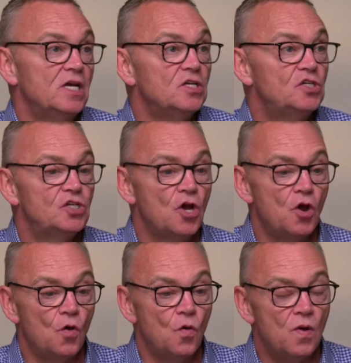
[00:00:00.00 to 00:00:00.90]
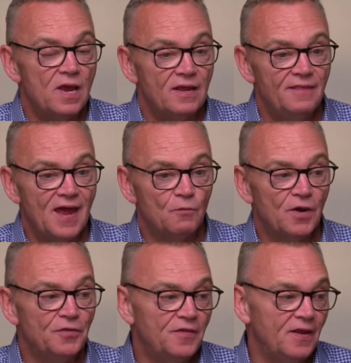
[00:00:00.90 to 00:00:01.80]
So that
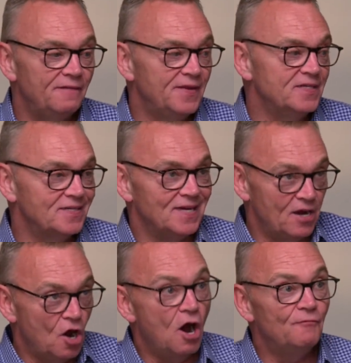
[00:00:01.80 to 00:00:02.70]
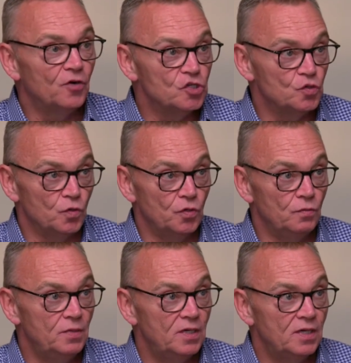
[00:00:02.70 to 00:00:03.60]
rather than this is a conference room,